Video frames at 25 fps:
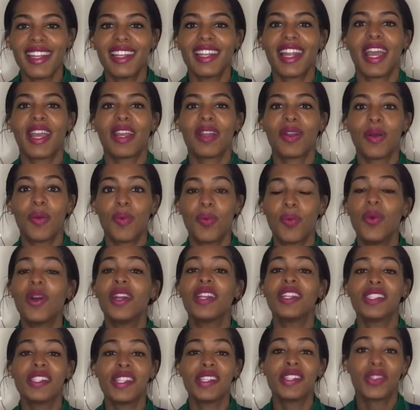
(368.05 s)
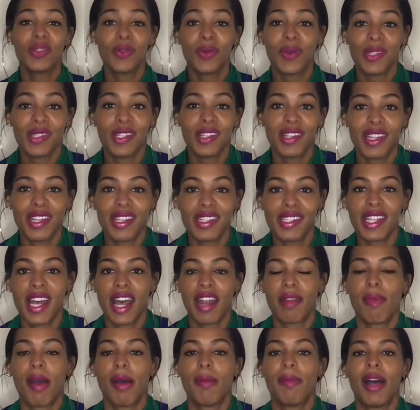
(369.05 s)
Like, what is this doing to the inside
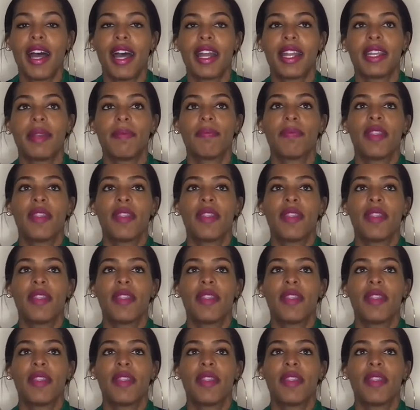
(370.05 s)
of my body?